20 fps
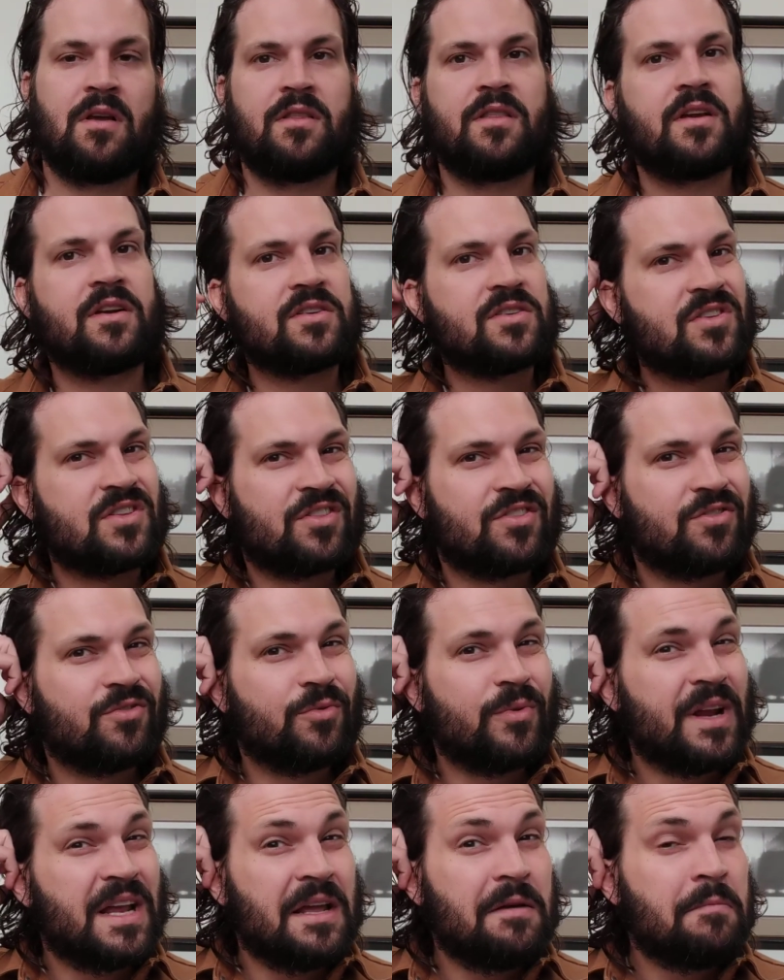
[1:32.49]
there's
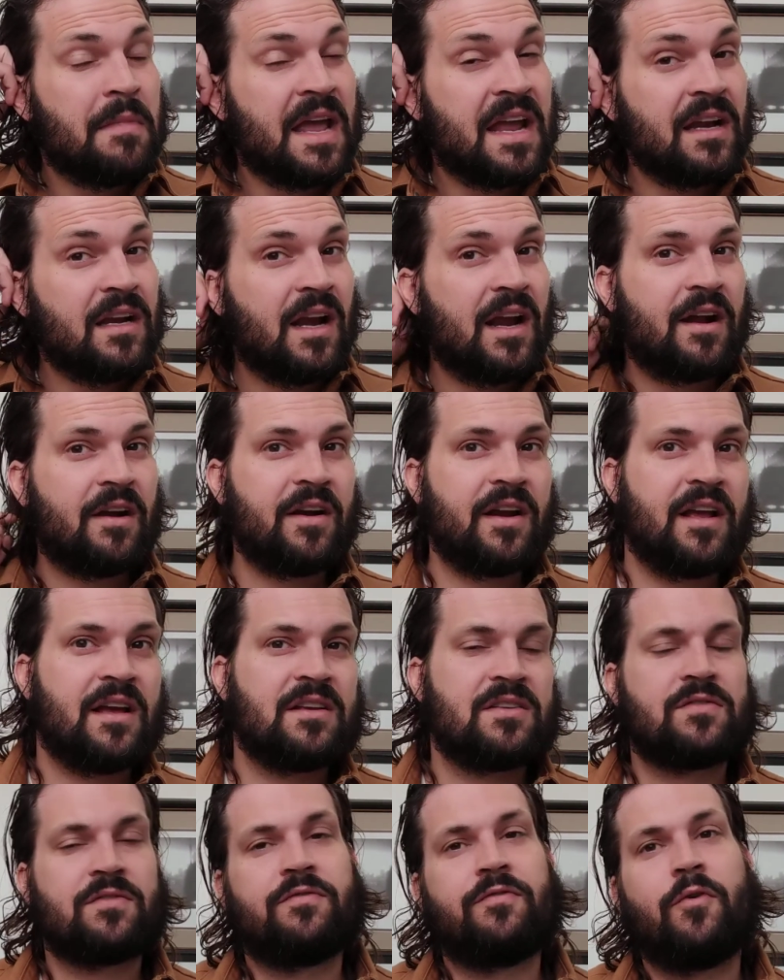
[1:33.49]
three main
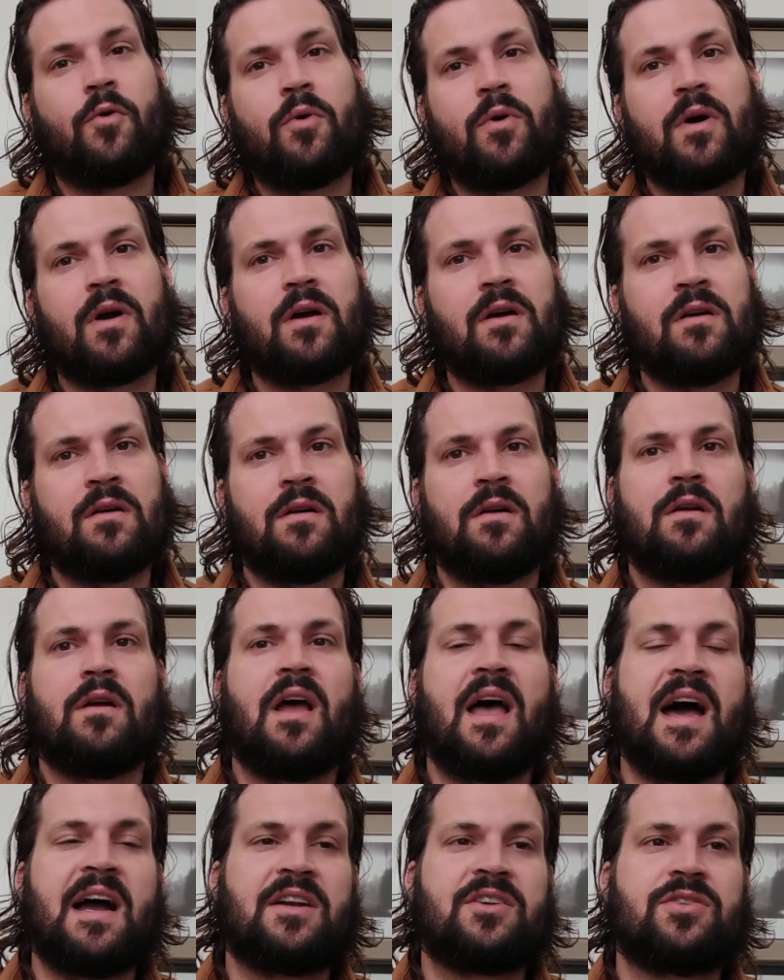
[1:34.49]
areas, four
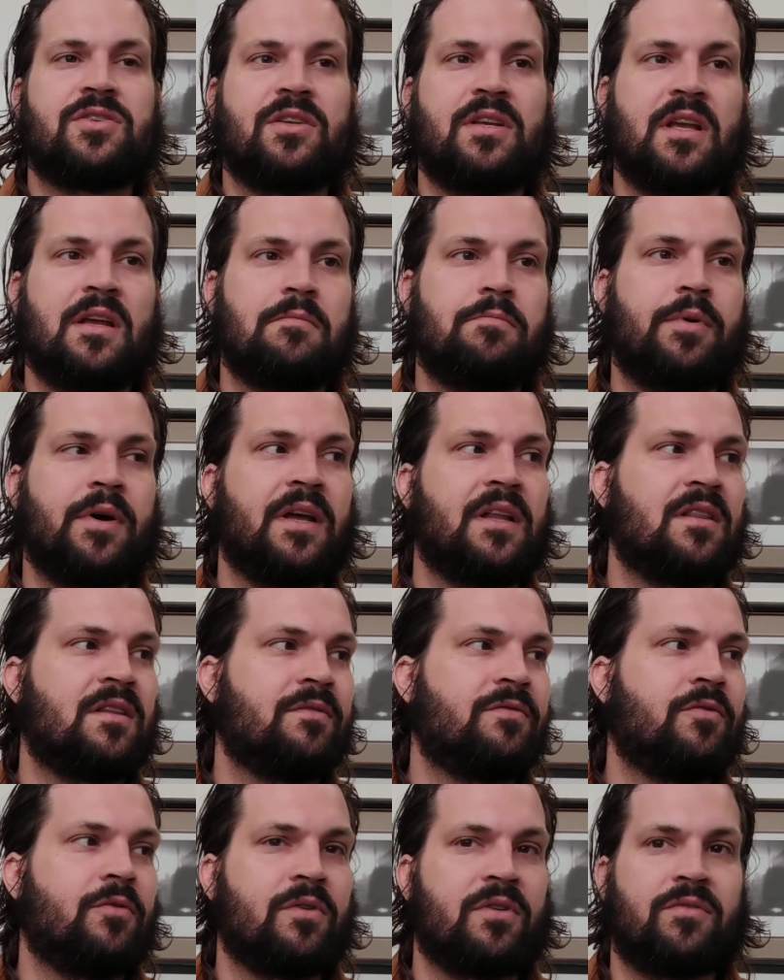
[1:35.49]
actually, but the
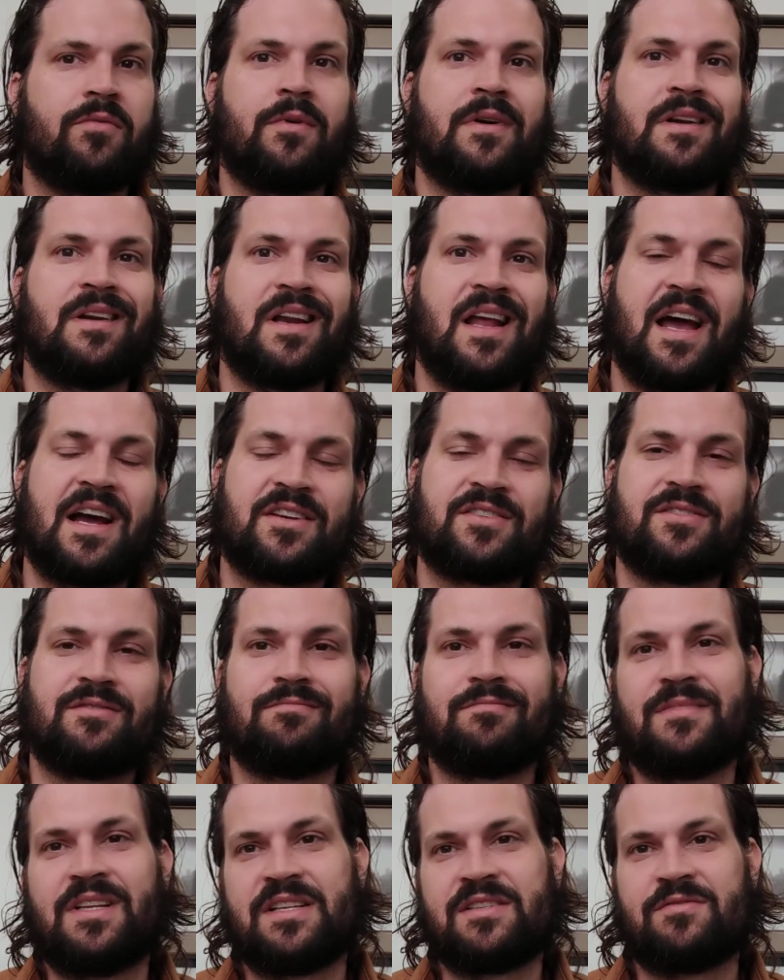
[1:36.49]
fourth one actually
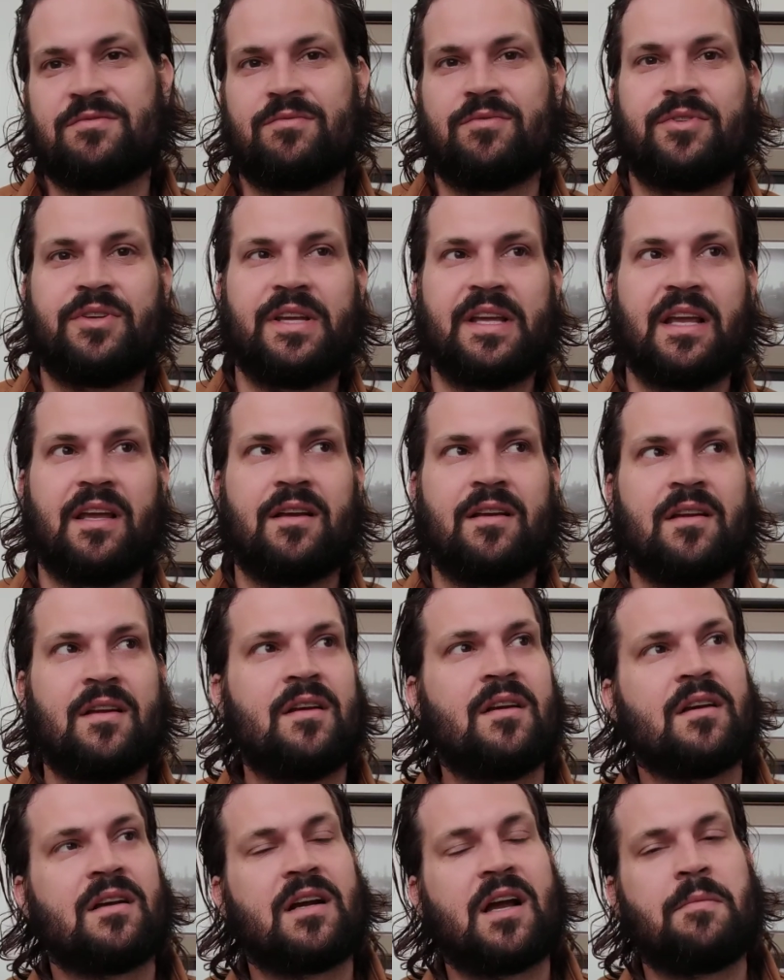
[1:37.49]
doesn't really
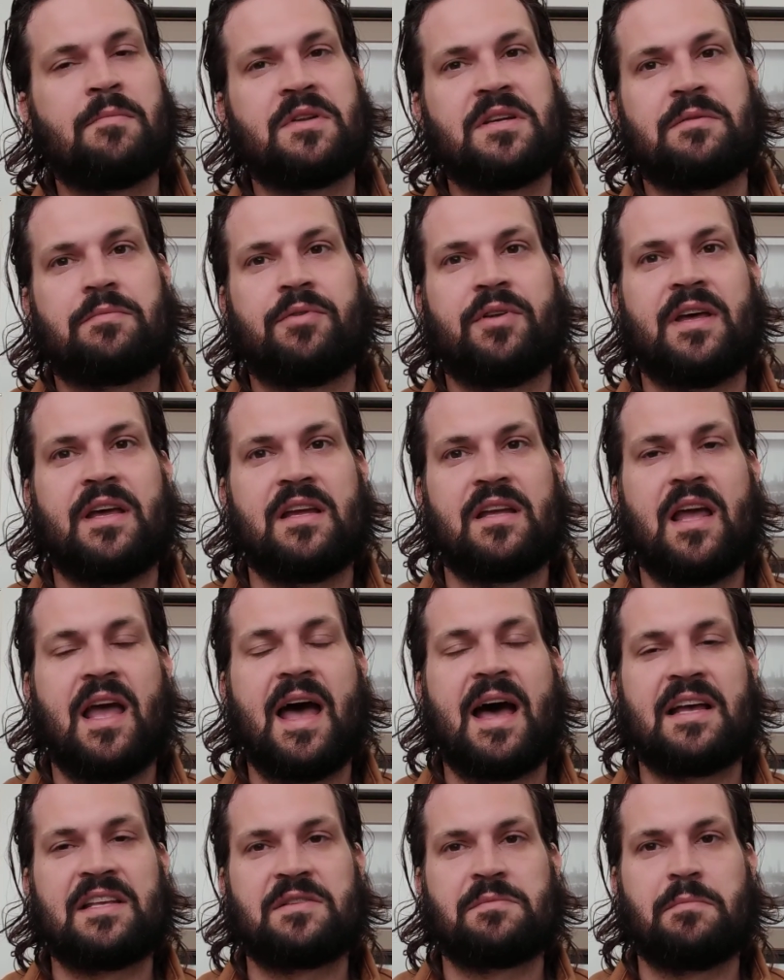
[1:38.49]
come into play
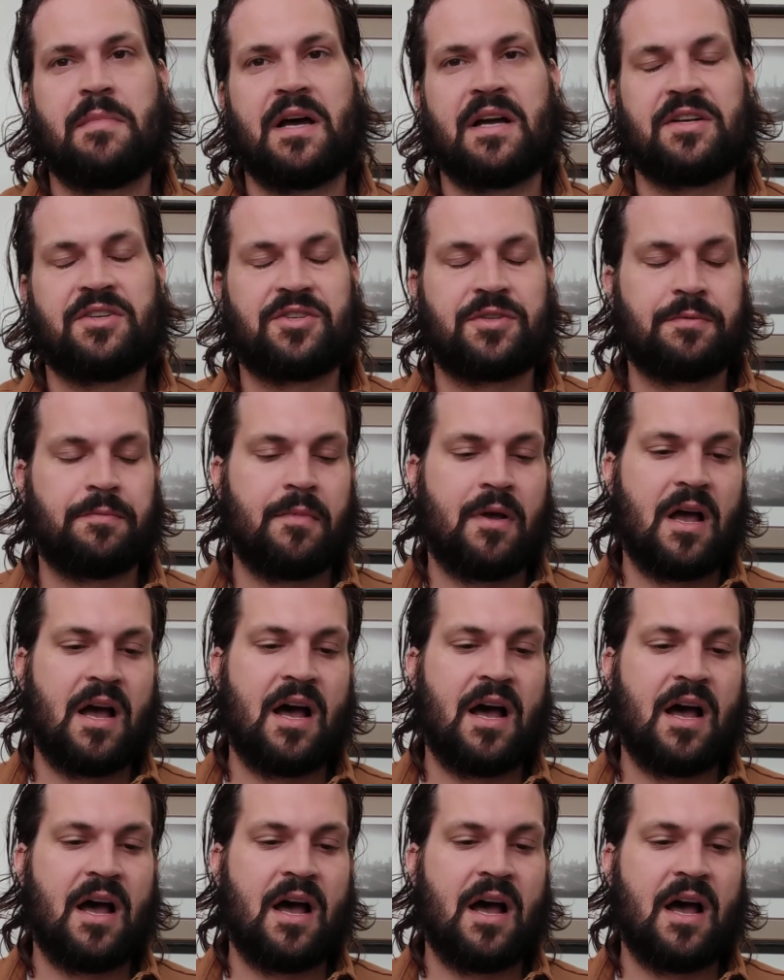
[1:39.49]
as much.